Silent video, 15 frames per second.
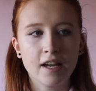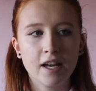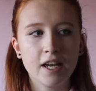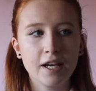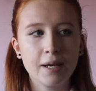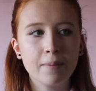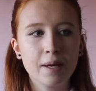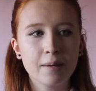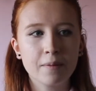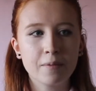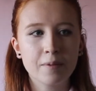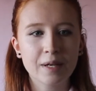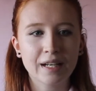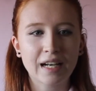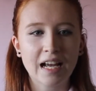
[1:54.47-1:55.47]
and it made me
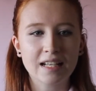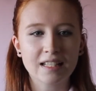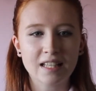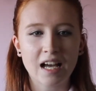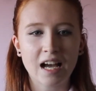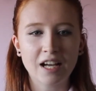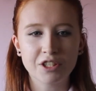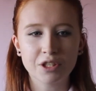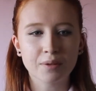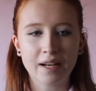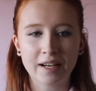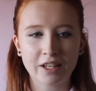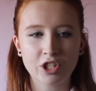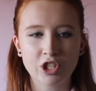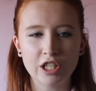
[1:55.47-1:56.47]
realise that I don't
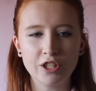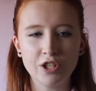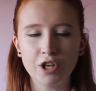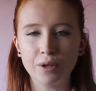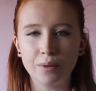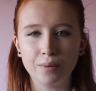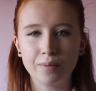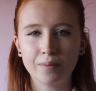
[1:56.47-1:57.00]
actually know